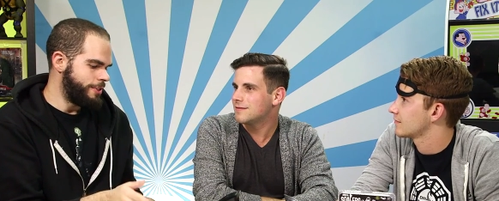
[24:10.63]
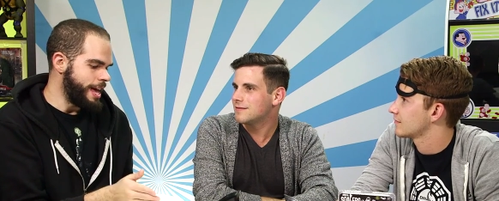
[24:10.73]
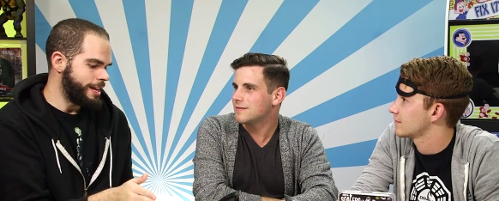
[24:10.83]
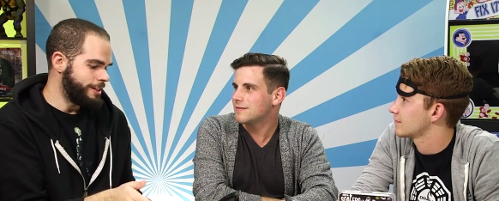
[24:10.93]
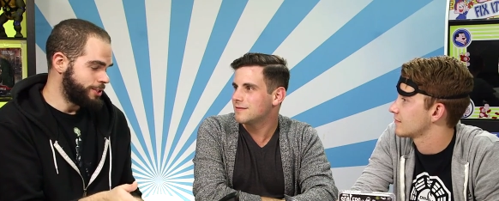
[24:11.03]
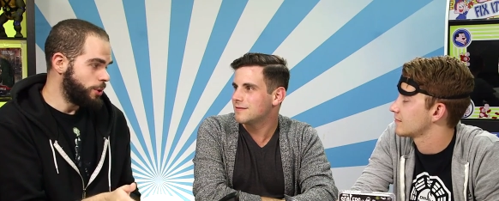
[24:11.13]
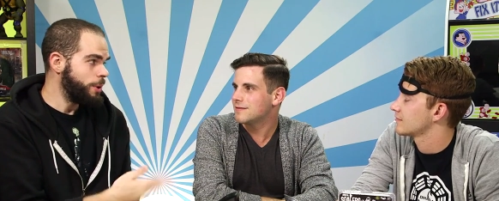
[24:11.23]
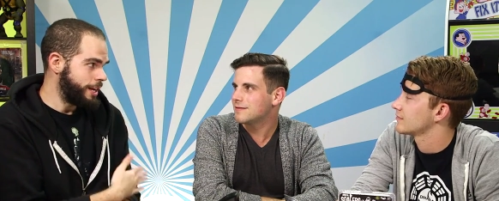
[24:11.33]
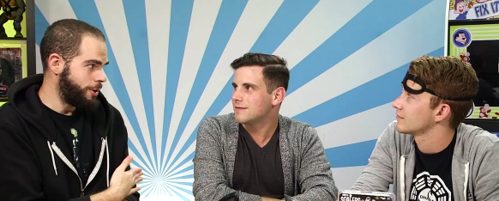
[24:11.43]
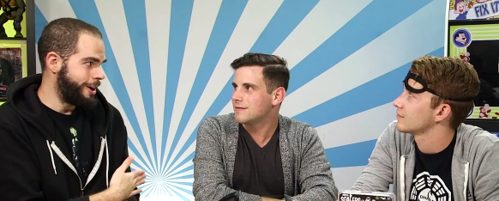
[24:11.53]
Speaker 1: they
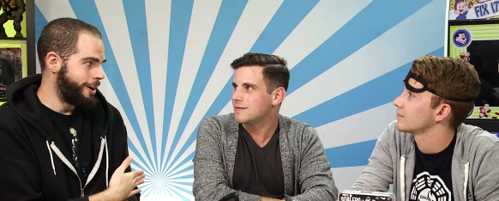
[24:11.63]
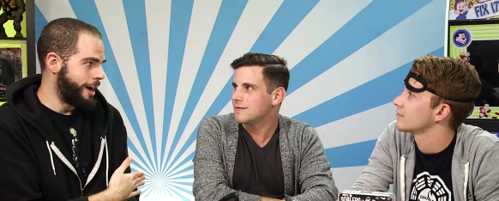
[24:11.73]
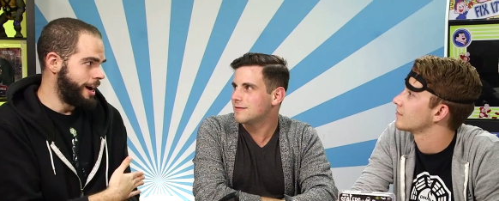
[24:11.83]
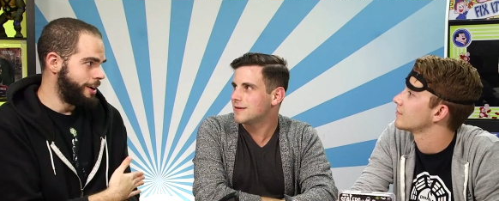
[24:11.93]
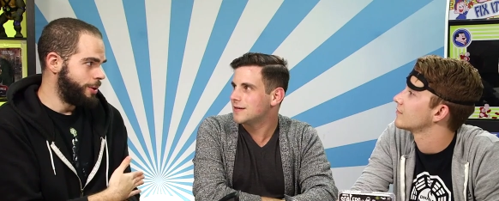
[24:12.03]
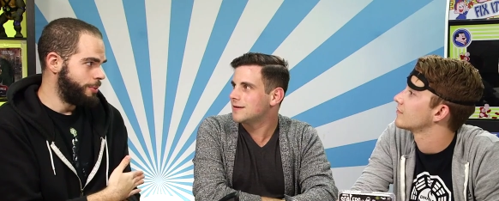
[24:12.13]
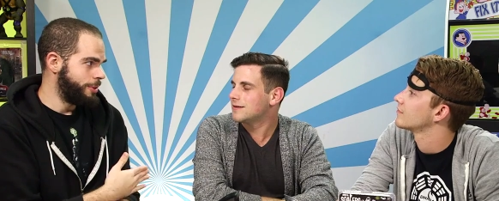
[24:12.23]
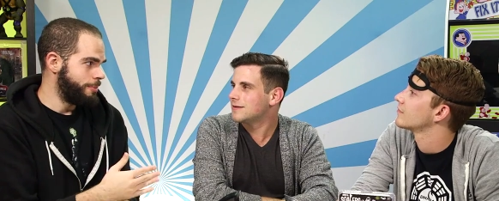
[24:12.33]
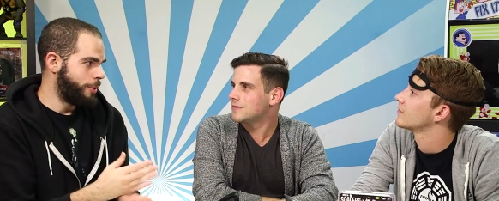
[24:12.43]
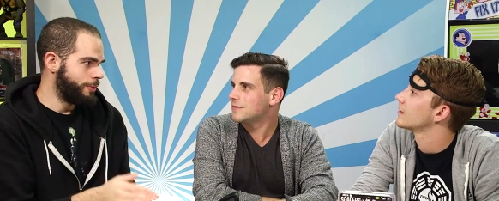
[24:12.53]
Sony can go out on a high note, but
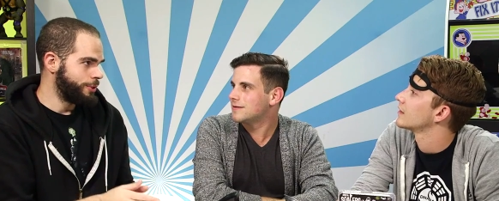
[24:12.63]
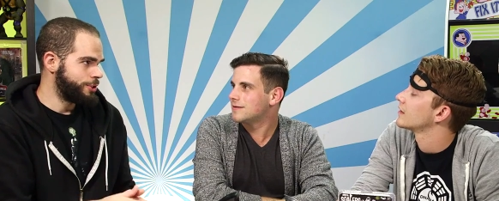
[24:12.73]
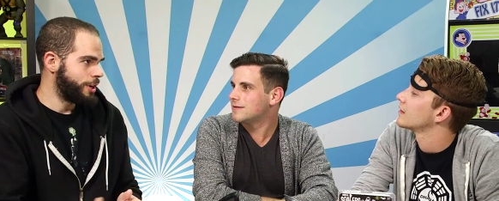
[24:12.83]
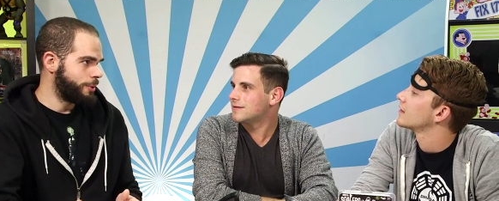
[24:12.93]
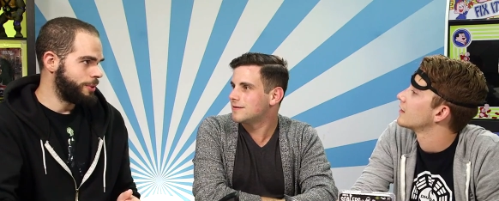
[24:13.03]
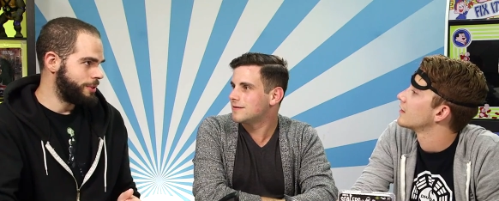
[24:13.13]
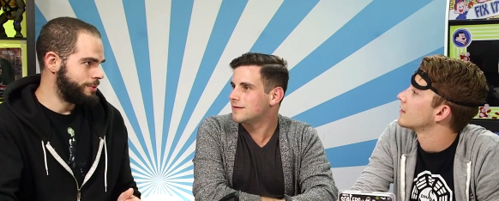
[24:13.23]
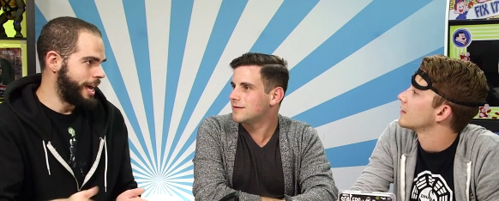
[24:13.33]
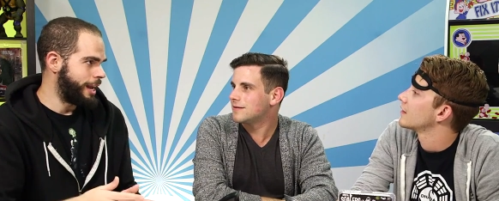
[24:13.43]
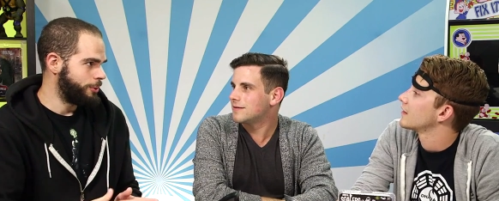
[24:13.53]
then Marvel stuck with
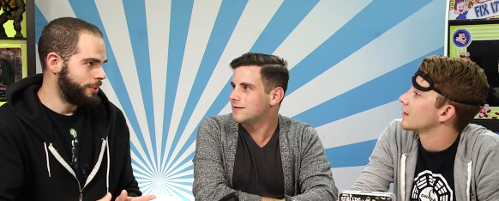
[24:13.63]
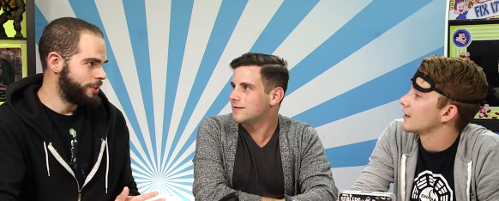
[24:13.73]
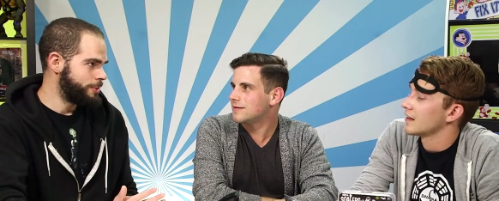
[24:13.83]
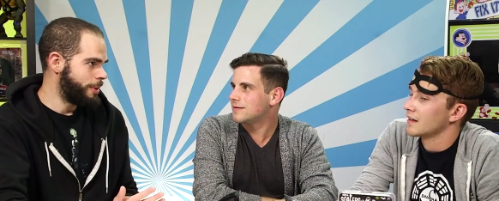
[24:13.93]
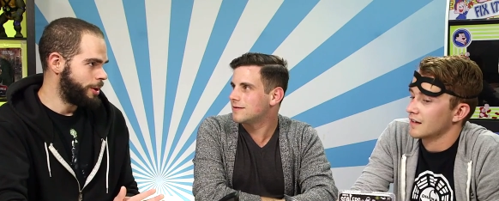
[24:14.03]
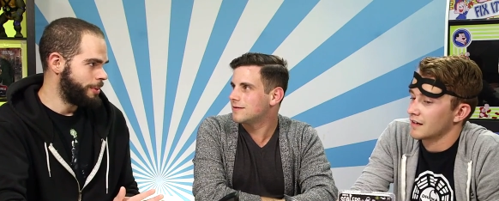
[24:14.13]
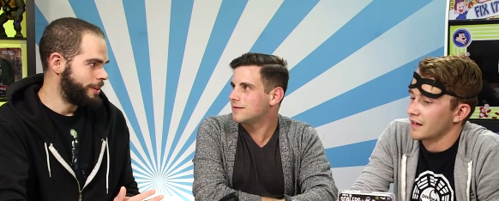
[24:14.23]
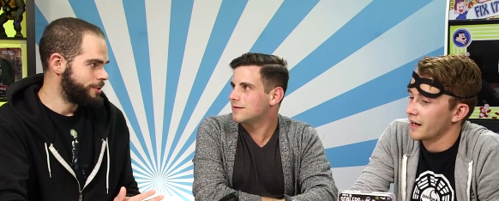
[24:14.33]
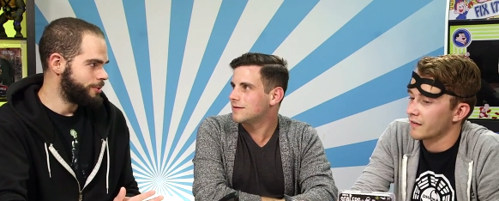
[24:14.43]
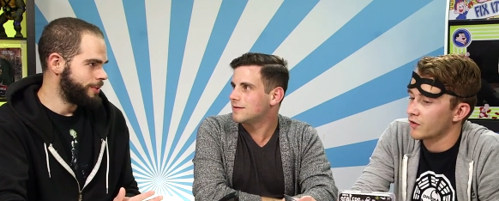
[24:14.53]
saddled with the
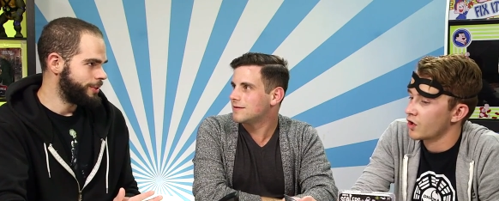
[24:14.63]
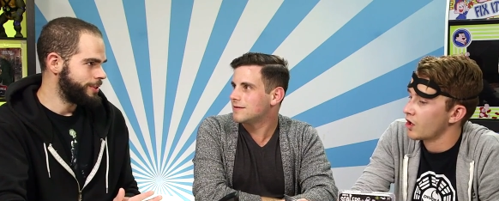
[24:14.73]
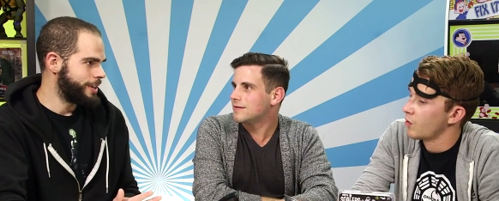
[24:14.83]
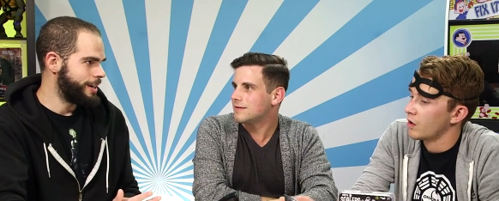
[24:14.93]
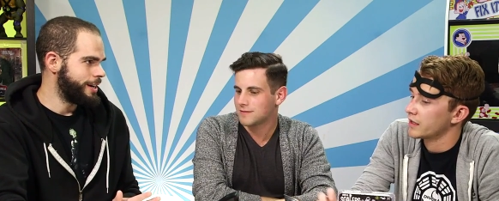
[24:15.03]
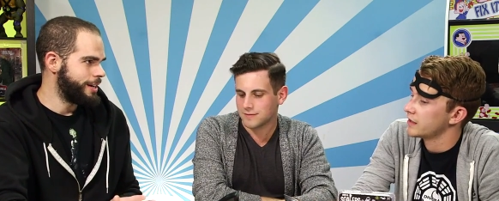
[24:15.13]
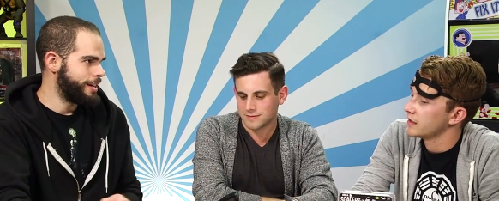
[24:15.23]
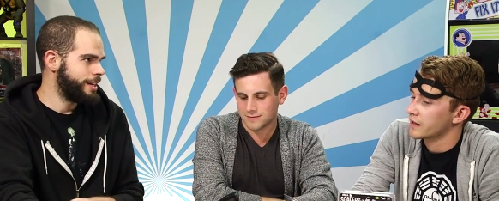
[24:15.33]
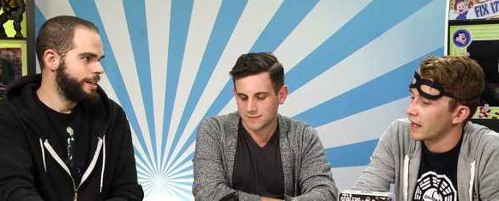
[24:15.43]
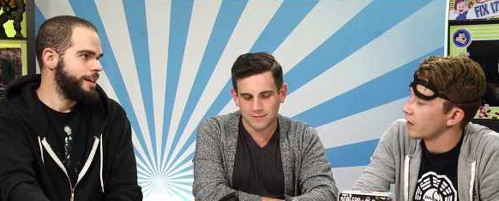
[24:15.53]
Spider-Man. I have no
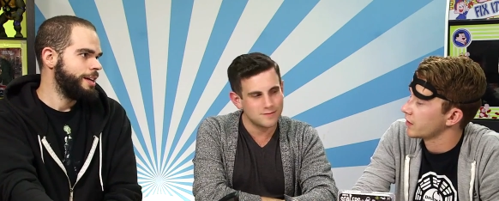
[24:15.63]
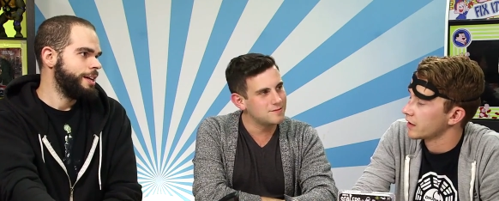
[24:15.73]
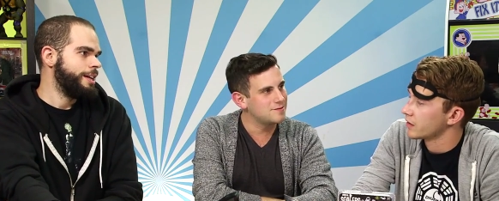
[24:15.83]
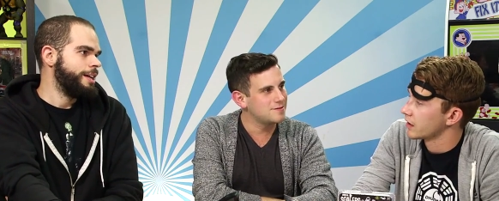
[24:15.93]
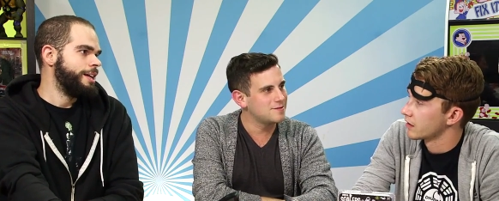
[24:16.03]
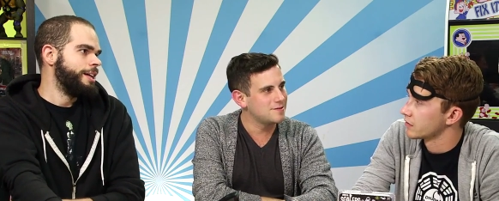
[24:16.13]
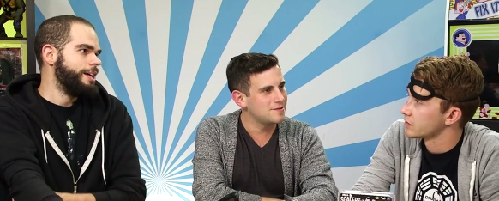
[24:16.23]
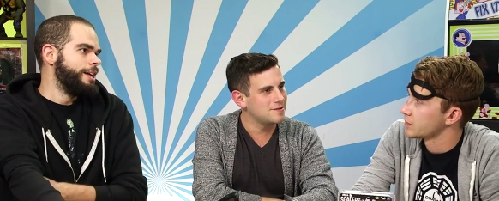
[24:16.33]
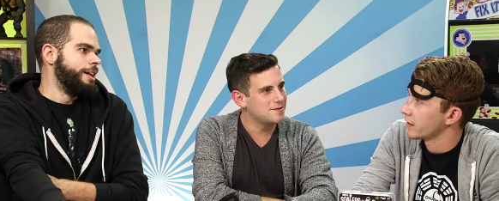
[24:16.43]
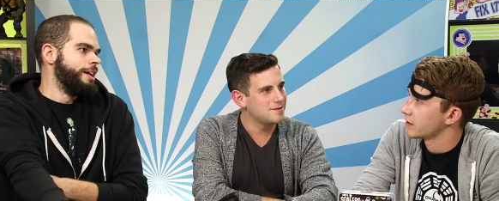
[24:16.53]
Speaker 2: idea how they would
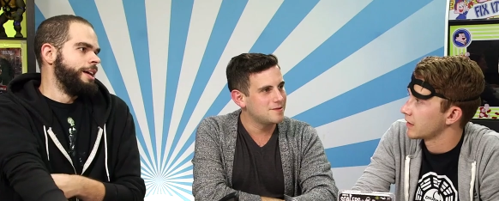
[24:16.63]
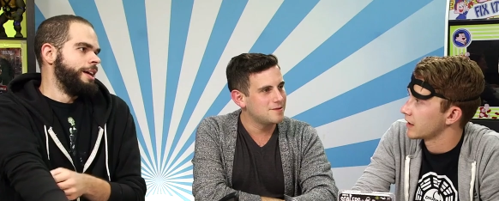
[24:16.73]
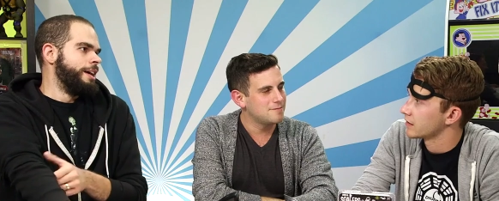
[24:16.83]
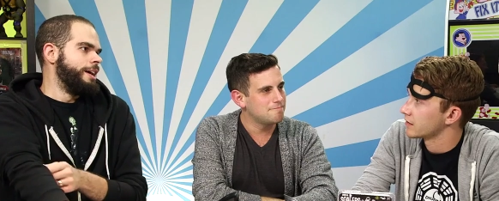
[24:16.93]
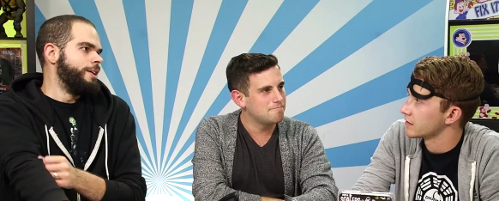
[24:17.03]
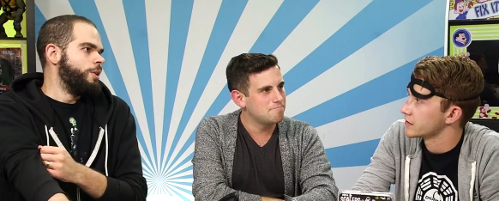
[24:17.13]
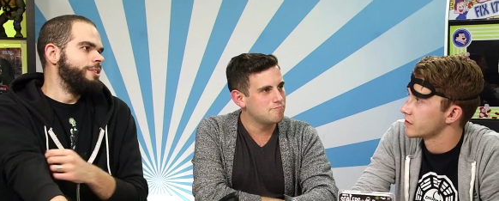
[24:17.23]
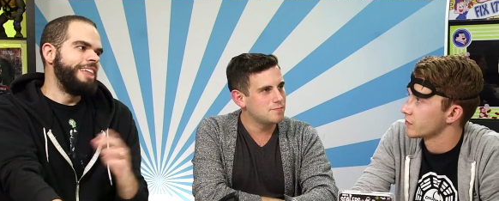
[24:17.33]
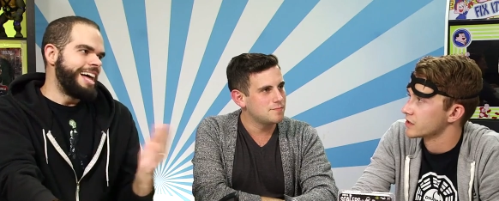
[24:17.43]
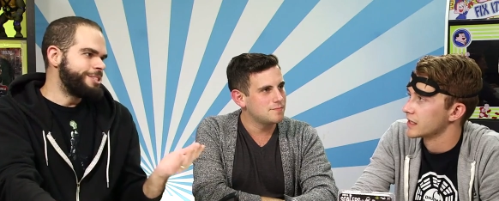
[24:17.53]
introduce Spider-Man into this
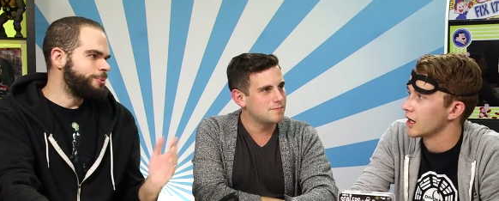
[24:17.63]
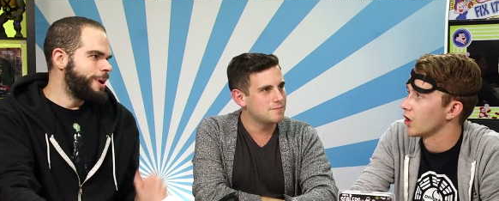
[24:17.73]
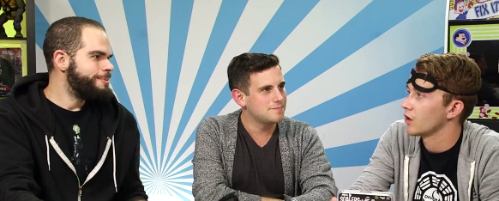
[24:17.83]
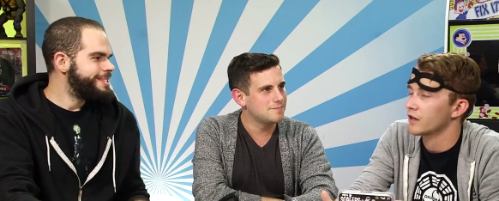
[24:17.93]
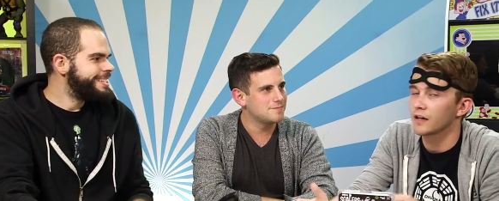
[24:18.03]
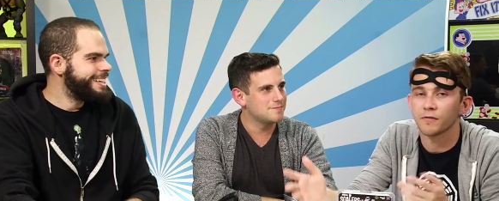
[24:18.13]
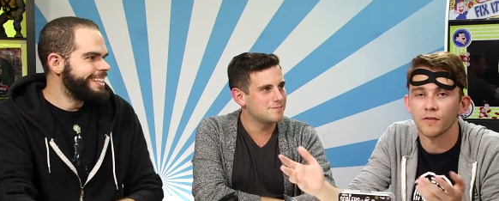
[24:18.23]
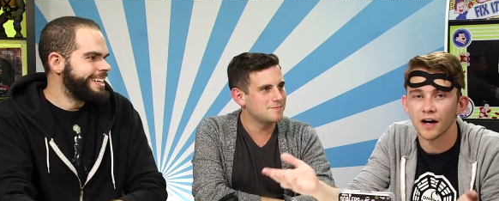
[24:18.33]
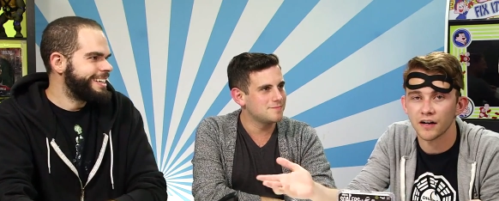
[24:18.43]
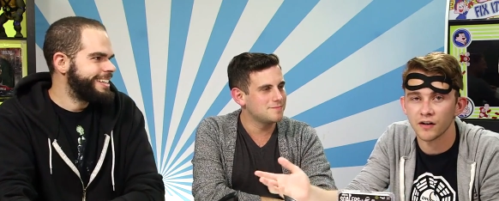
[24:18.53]
universe. That's they already saying,
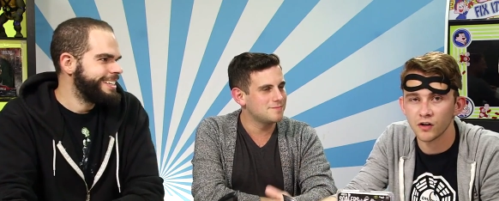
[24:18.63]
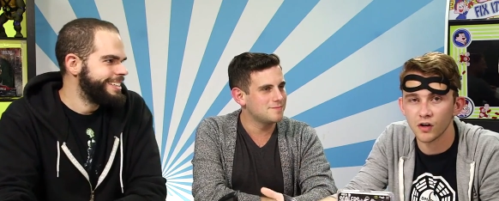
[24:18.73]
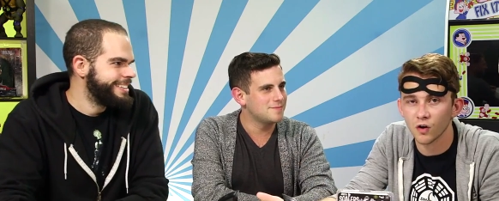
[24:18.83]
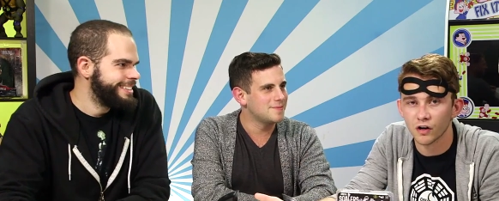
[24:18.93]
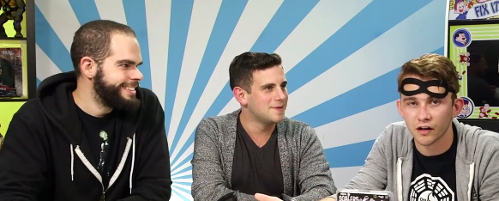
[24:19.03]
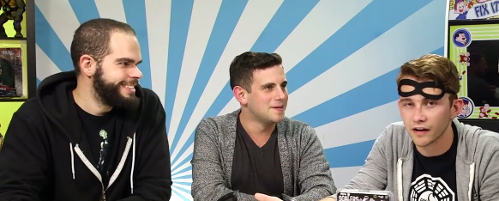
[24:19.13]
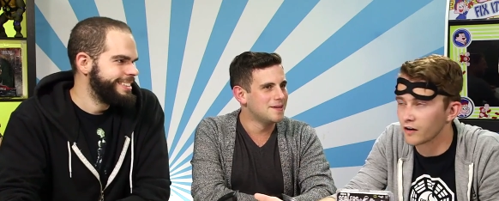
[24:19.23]
fought like, New York. They